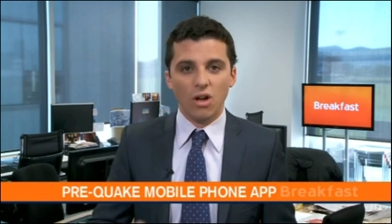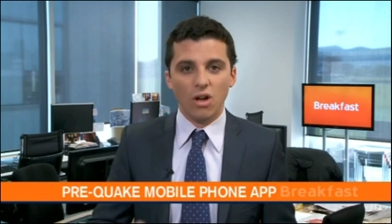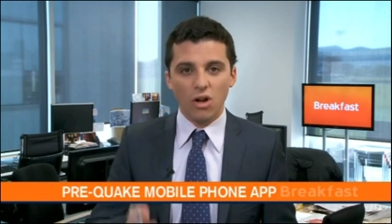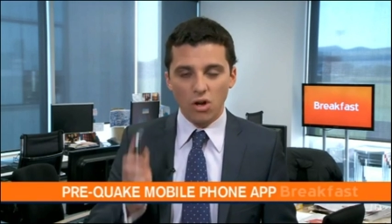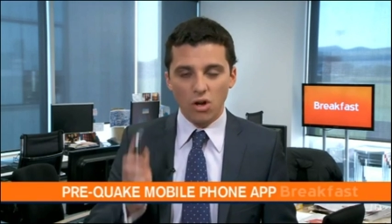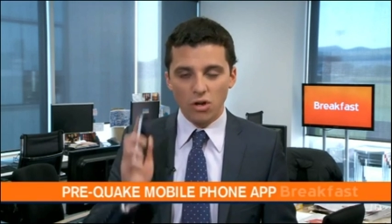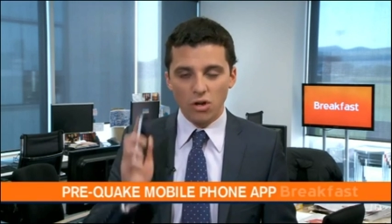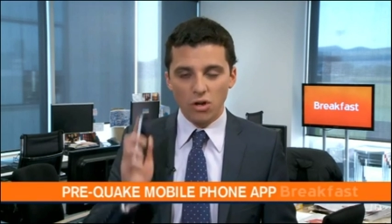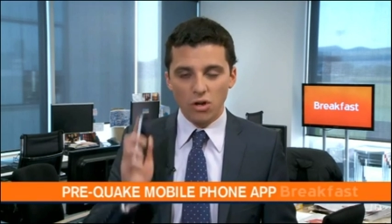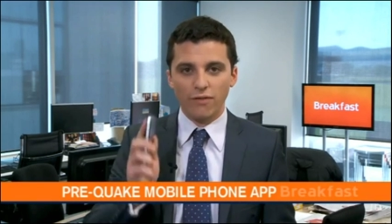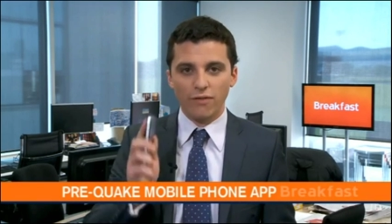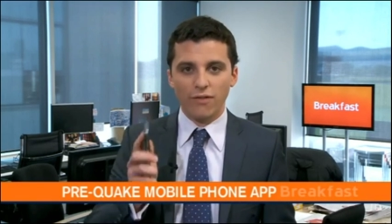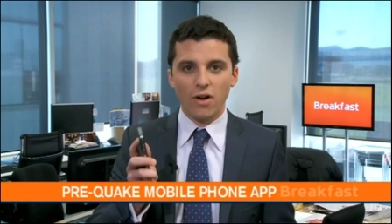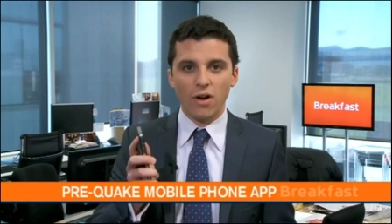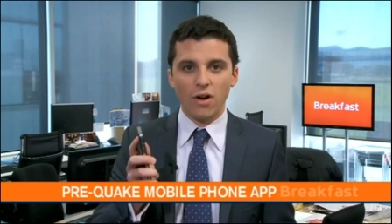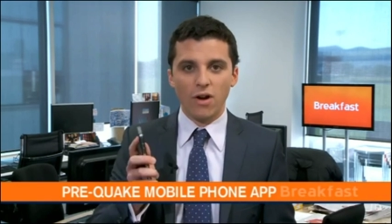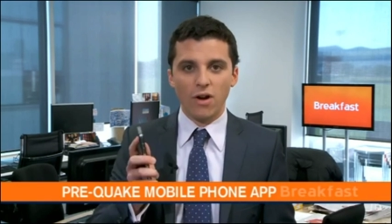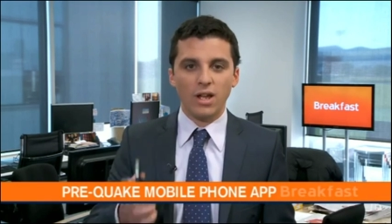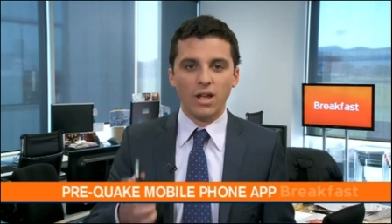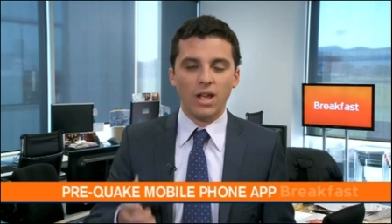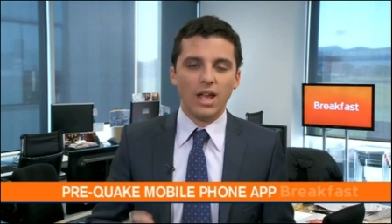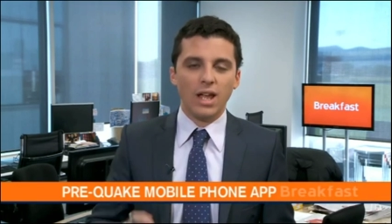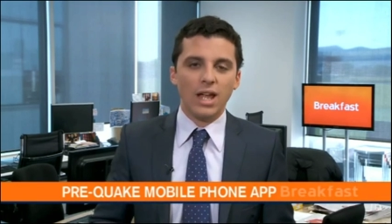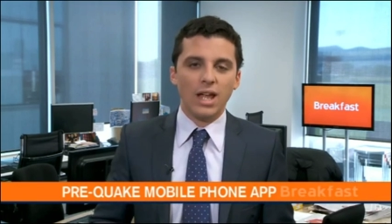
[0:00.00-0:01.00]
on your
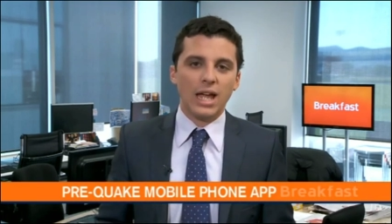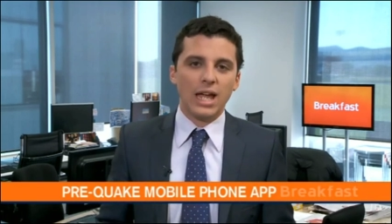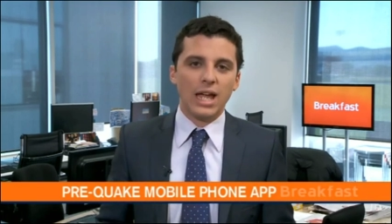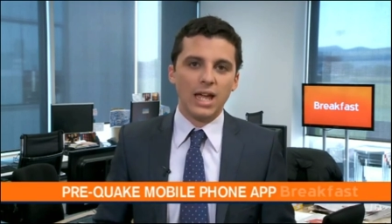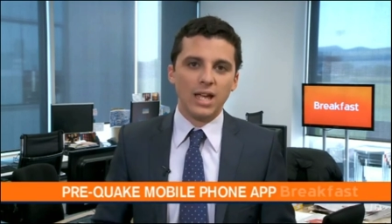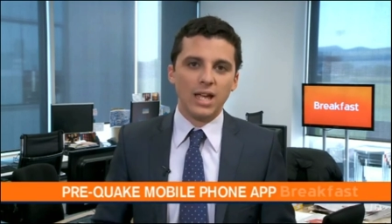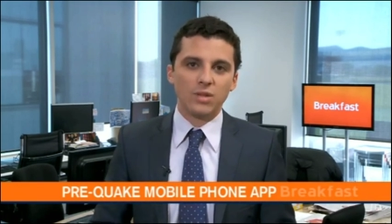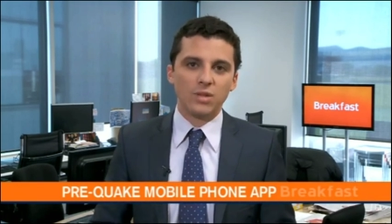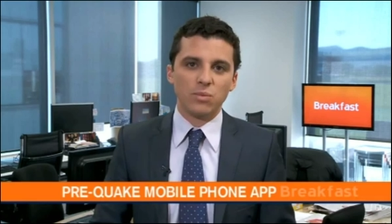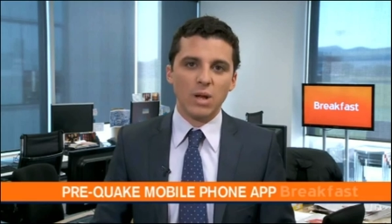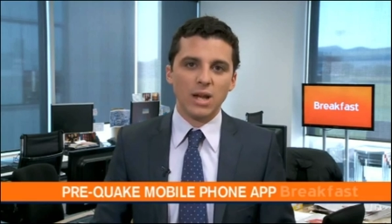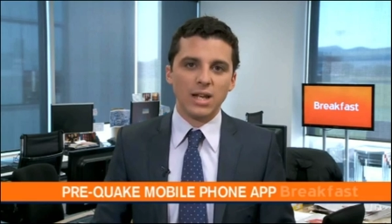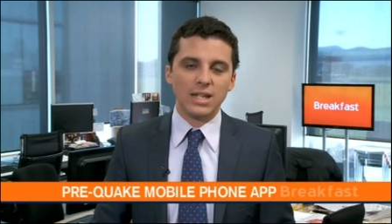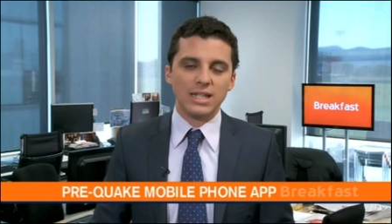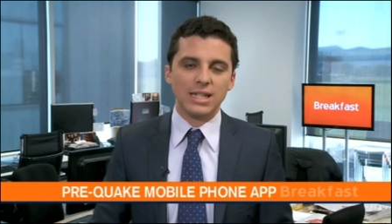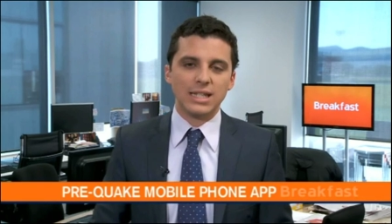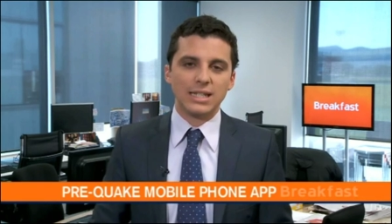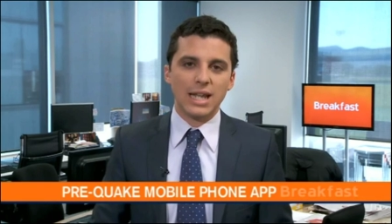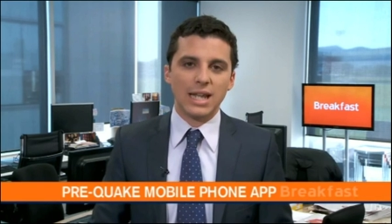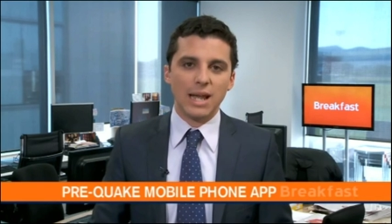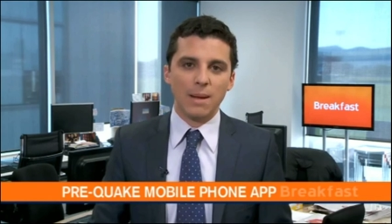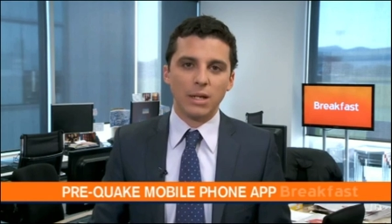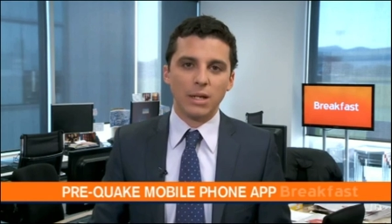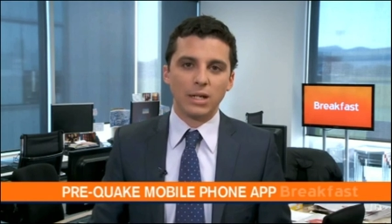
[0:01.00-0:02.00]
phone uh, as well as
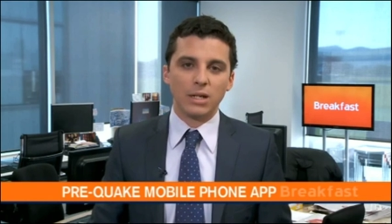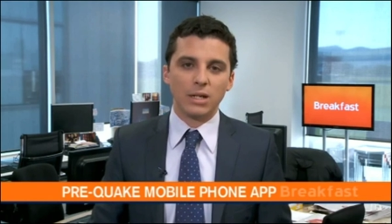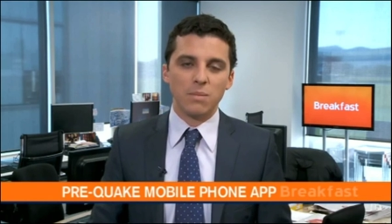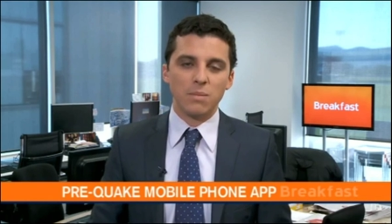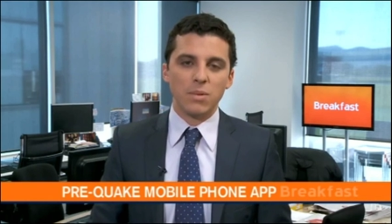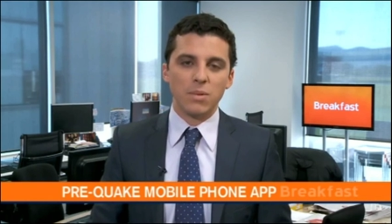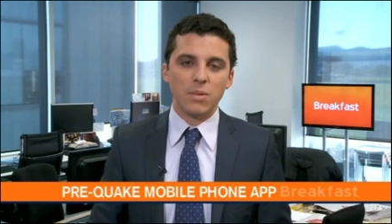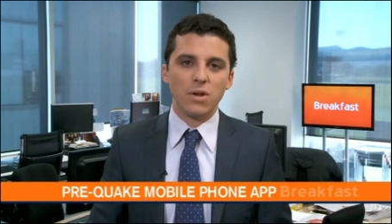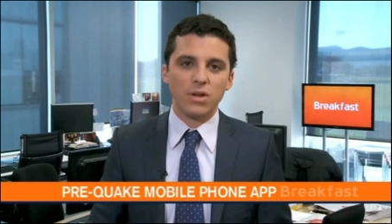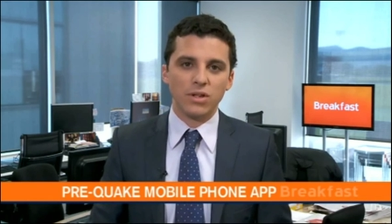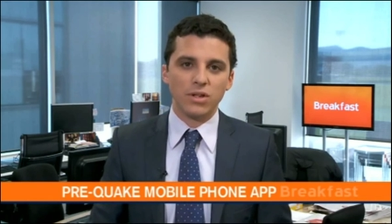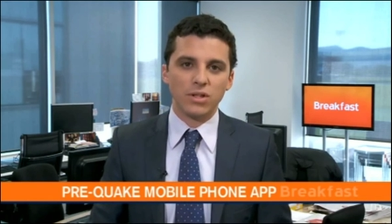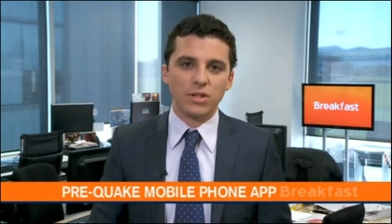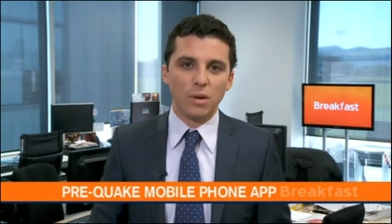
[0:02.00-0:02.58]
your tablet computer.